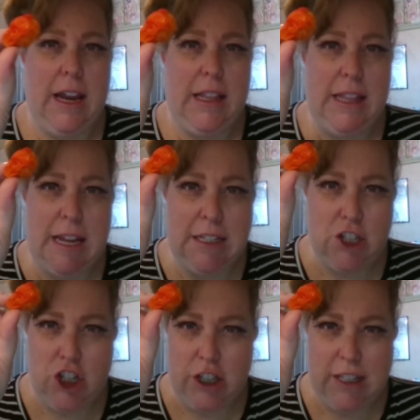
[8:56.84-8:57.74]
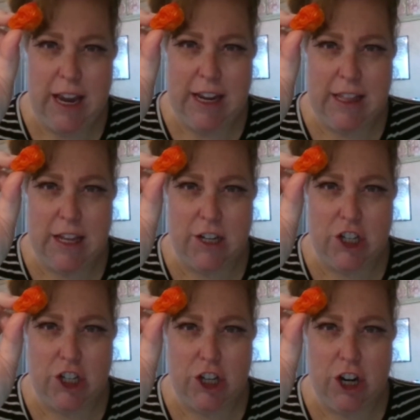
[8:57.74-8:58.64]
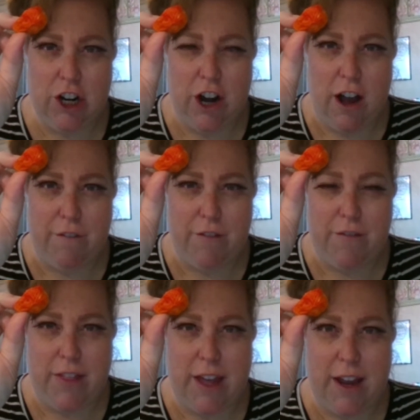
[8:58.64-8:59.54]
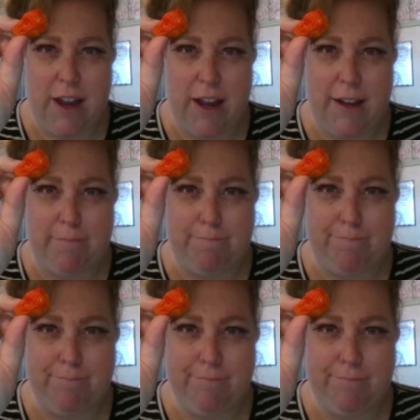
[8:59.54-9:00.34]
these, just like the sugar off of the, um,